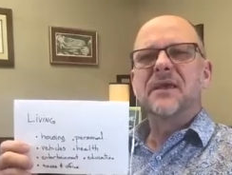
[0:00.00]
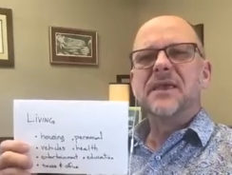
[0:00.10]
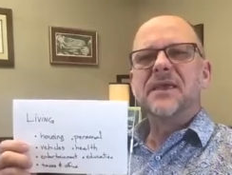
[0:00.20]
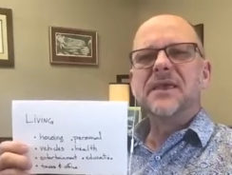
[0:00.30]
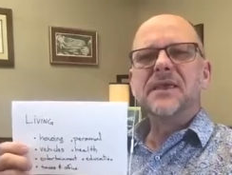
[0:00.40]

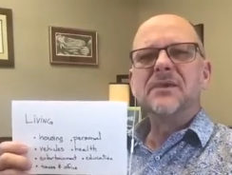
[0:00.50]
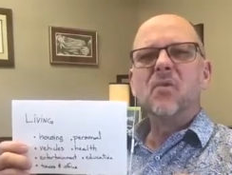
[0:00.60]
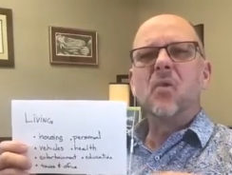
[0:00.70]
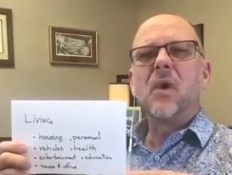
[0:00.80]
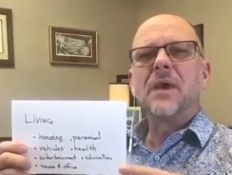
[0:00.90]
in
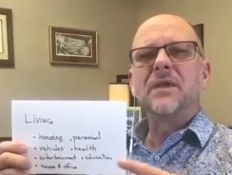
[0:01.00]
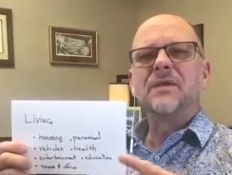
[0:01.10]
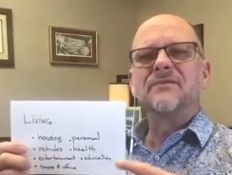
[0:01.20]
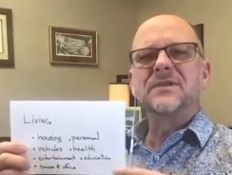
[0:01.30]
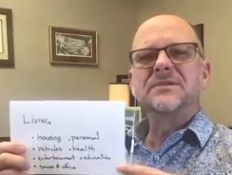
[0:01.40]
one of
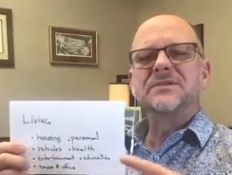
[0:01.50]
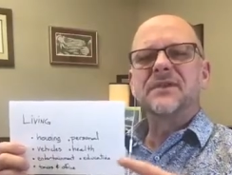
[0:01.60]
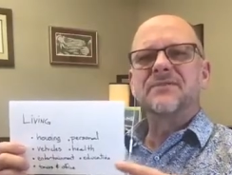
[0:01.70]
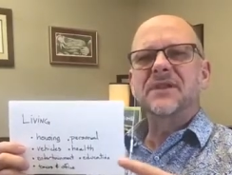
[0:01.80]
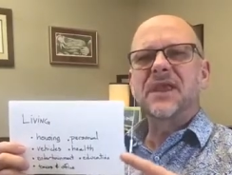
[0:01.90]
these
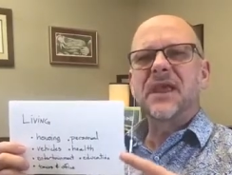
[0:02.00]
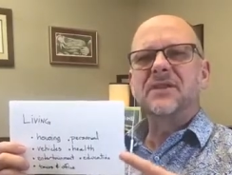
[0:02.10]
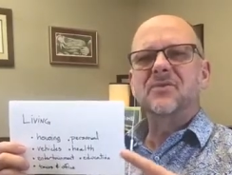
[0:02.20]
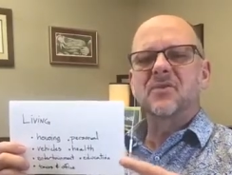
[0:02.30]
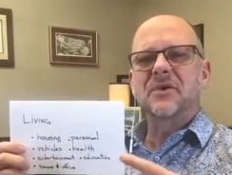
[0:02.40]
7
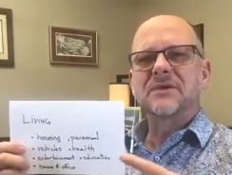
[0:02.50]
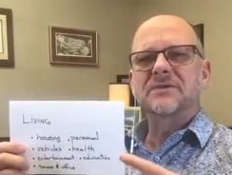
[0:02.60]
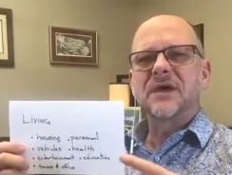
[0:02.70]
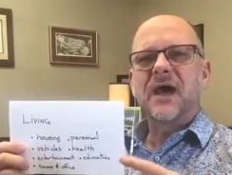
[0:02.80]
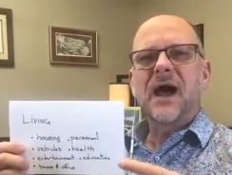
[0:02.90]
categories
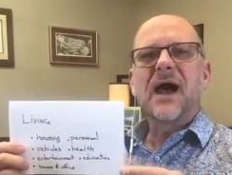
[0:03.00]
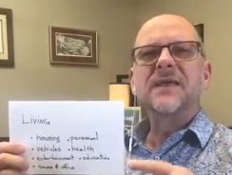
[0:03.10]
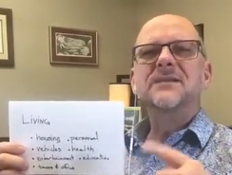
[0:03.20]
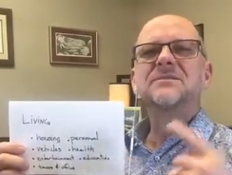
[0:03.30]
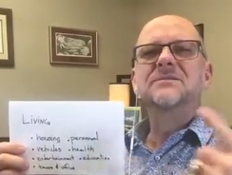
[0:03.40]
I
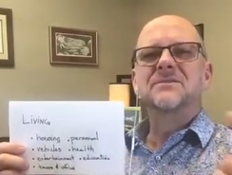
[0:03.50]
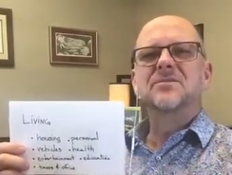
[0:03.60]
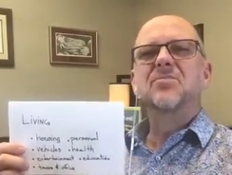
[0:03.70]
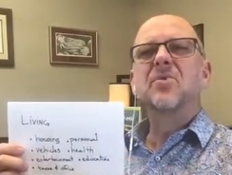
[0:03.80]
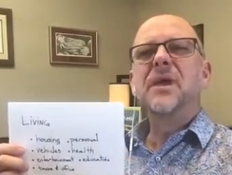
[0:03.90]
consider
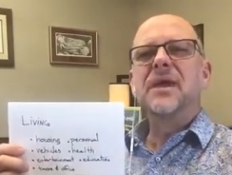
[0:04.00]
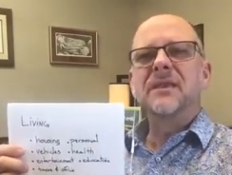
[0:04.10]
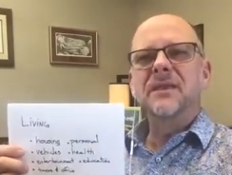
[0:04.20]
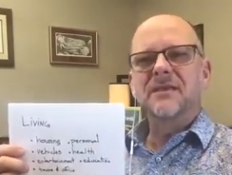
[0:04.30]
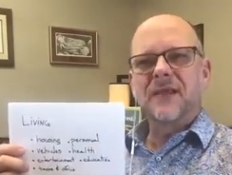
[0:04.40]
bread
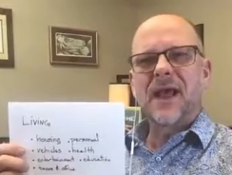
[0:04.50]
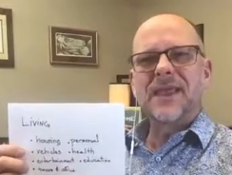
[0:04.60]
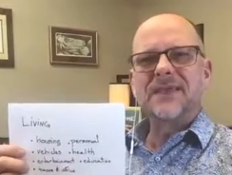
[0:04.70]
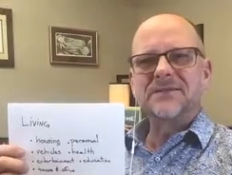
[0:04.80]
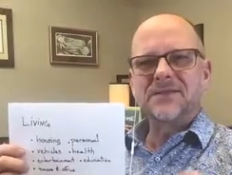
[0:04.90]
that I
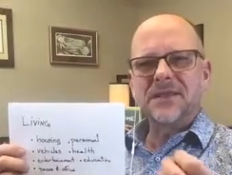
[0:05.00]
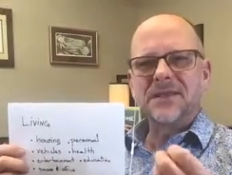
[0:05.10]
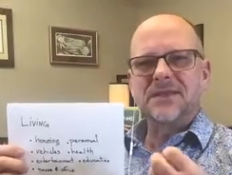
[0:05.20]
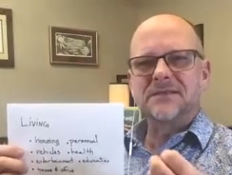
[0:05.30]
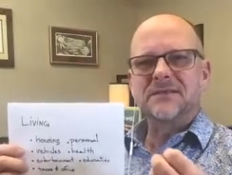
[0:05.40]
get to
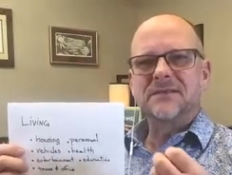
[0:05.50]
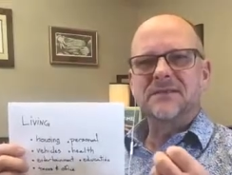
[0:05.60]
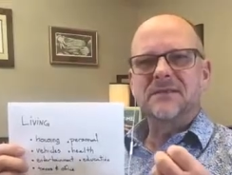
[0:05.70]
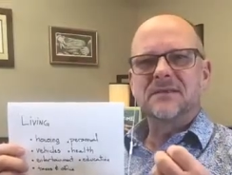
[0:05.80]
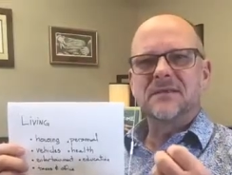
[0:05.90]
eat,
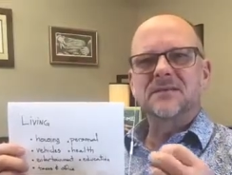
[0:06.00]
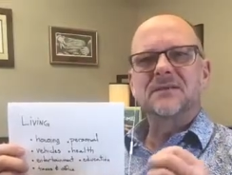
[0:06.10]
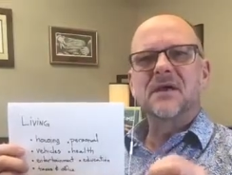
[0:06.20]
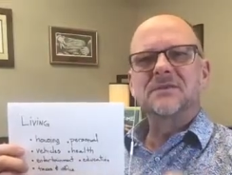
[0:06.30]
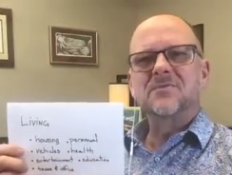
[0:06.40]
that is
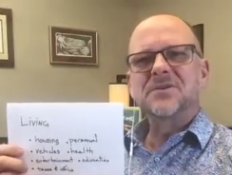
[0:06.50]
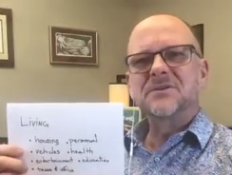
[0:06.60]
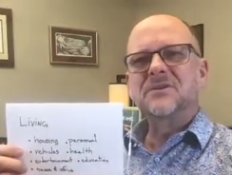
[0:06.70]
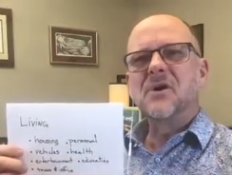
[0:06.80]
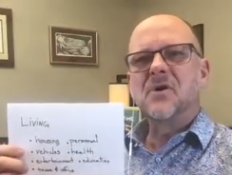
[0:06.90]
not to be
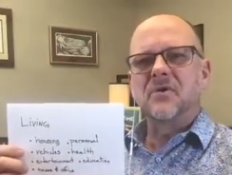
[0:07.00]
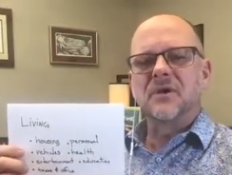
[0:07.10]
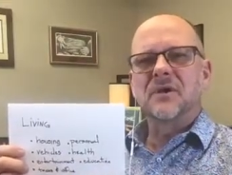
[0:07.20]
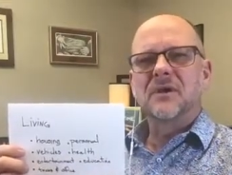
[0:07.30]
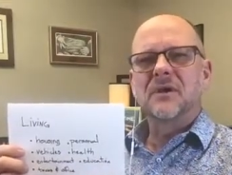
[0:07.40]
sown.
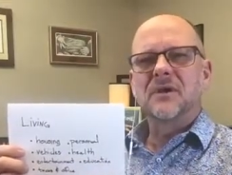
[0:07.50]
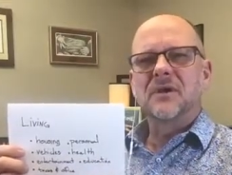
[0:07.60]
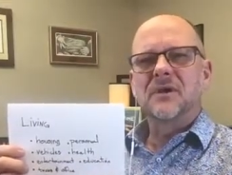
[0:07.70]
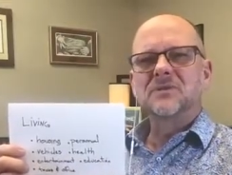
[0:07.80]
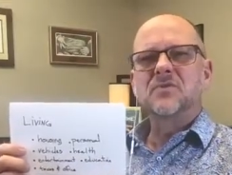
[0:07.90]

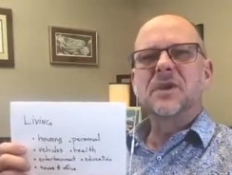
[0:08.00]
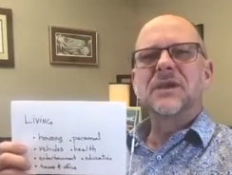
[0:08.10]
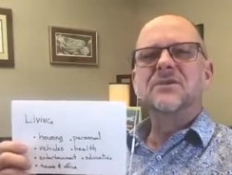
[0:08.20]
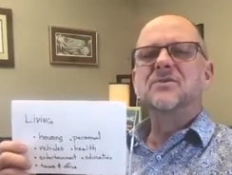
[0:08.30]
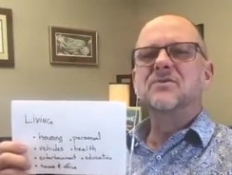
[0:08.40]
It's what I
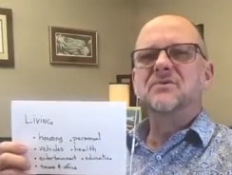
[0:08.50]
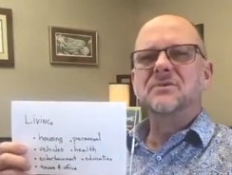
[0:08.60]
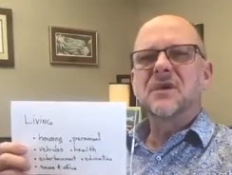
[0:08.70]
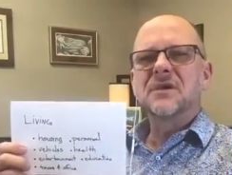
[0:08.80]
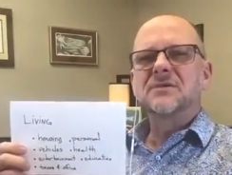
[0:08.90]
use
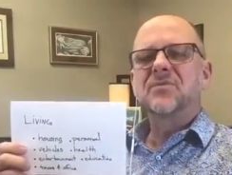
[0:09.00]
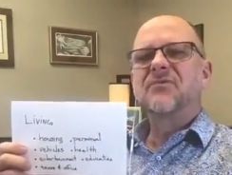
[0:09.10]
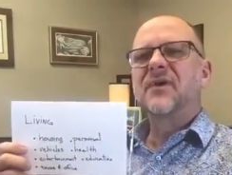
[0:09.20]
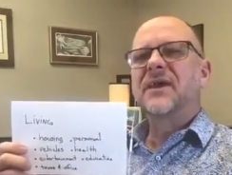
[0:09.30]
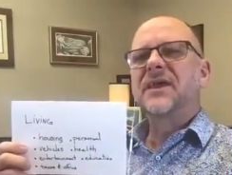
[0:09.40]
to
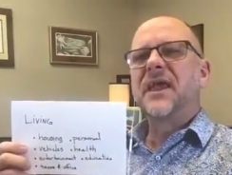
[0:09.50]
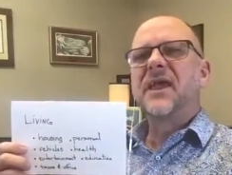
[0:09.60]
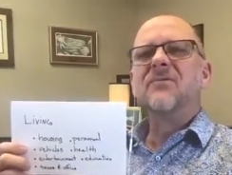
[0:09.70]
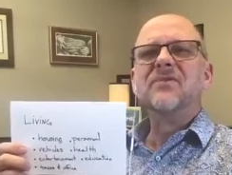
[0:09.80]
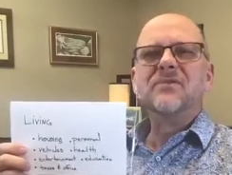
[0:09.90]
provide
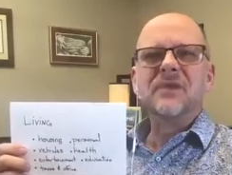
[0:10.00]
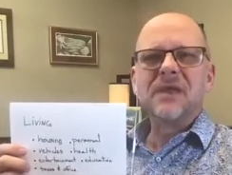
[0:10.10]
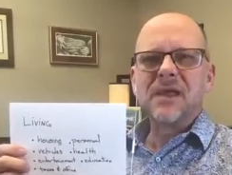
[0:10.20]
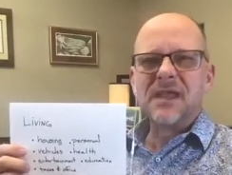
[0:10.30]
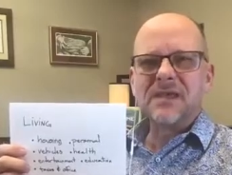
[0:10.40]
everything
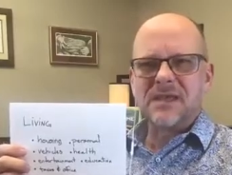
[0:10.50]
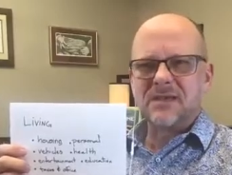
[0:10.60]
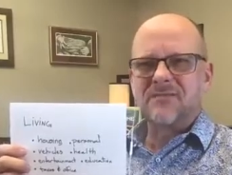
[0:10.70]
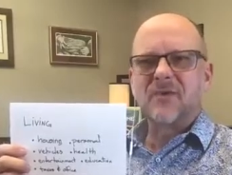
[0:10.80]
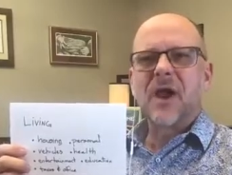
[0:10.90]
I need
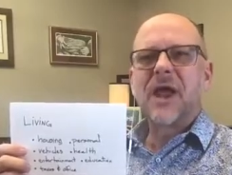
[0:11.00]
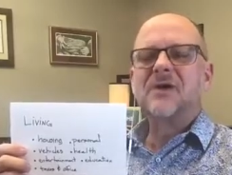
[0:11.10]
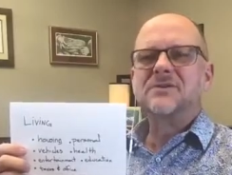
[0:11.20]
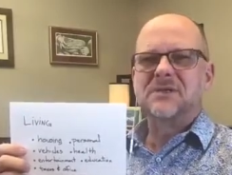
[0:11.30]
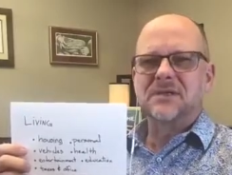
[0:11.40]
for
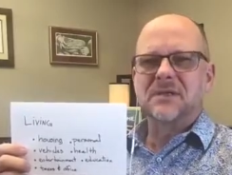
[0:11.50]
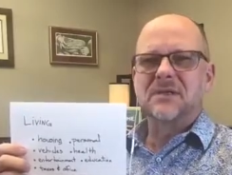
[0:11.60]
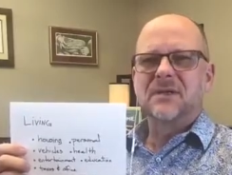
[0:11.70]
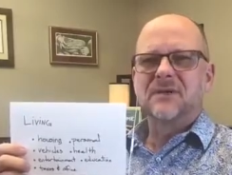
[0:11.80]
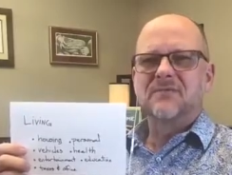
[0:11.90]
housing,
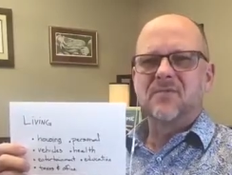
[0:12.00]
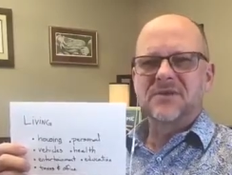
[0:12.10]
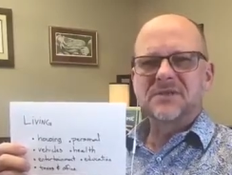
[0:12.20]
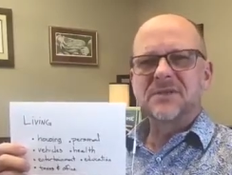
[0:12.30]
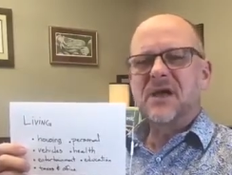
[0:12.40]
for
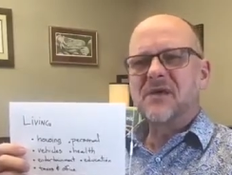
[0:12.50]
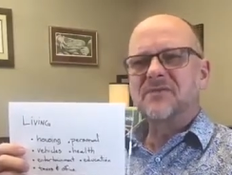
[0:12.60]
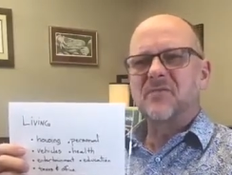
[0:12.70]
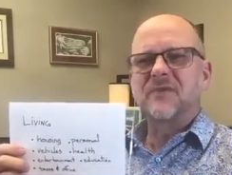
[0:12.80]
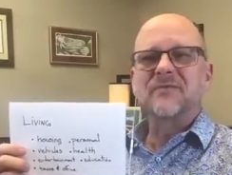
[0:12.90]
myself and
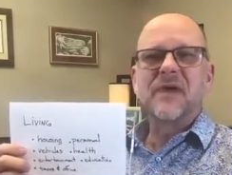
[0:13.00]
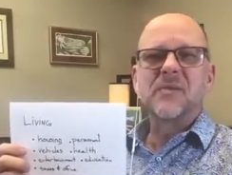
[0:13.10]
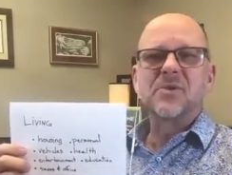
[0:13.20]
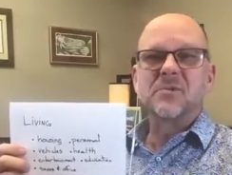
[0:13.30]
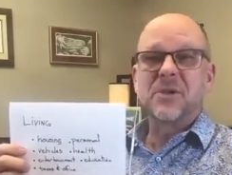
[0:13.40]
my
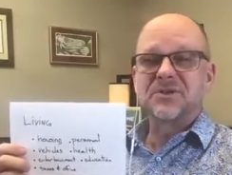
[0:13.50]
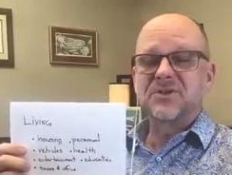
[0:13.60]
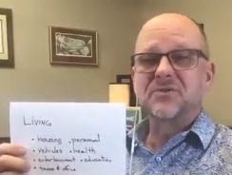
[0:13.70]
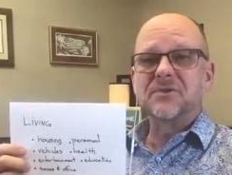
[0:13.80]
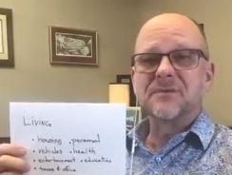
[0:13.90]
family and my
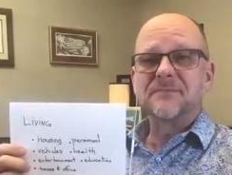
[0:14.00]
children.